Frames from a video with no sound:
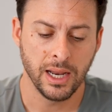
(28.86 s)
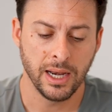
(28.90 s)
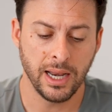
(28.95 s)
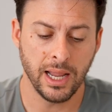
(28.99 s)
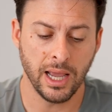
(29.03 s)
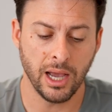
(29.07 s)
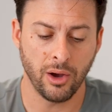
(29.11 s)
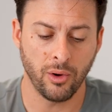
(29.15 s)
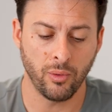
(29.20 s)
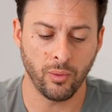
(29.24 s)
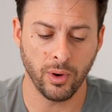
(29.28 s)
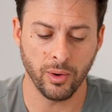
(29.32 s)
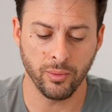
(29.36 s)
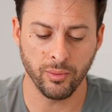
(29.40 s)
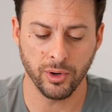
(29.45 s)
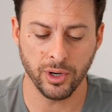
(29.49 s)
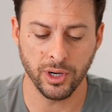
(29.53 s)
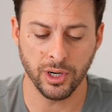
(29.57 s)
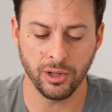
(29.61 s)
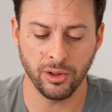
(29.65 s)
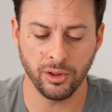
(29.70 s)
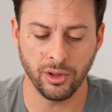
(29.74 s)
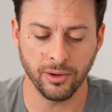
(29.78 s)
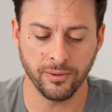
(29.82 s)
Now, what we're
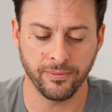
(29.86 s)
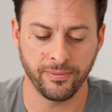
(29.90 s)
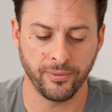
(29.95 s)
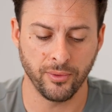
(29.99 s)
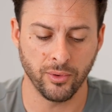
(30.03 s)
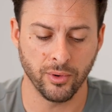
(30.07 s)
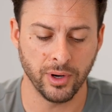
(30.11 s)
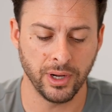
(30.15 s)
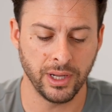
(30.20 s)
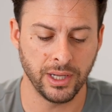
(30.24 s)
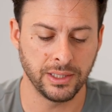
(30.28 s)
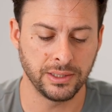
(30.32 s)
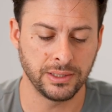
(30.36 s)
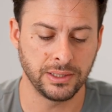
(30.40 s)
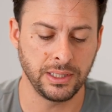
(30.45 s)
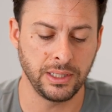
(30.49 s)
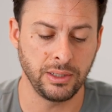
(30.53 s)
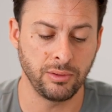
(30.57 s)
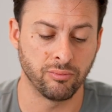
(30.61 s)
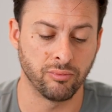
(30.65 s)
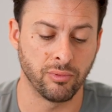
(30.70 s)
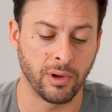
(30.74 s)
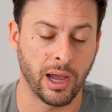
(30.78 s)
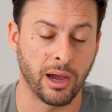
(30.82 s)
going to look for is
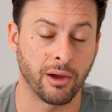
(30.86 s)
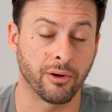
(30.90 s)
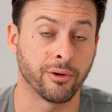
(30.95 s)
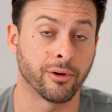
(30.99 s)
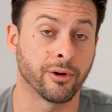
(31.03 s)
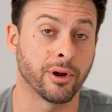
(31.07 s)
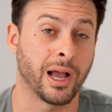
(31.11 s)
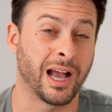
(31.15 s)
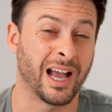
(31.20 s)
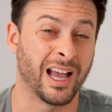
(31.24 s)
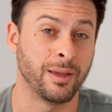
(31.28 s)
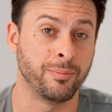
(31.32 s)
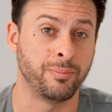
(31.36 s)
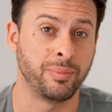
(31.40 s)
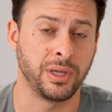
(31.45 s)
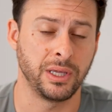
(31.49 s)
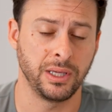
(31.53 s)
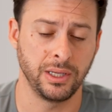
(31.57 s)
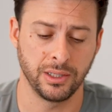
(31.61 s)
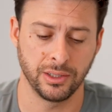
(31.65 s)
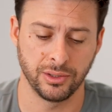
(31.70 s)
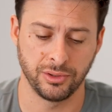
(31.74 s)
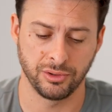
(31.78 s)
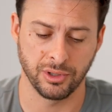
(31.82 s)
the router IP
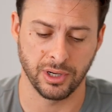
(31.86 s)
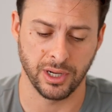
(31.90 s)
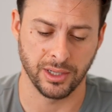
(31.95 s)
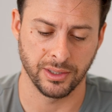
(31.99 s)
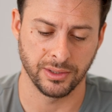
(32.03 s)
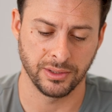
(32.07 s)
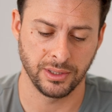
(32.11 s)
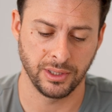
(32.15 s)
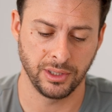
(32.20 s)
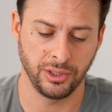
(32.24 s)
address.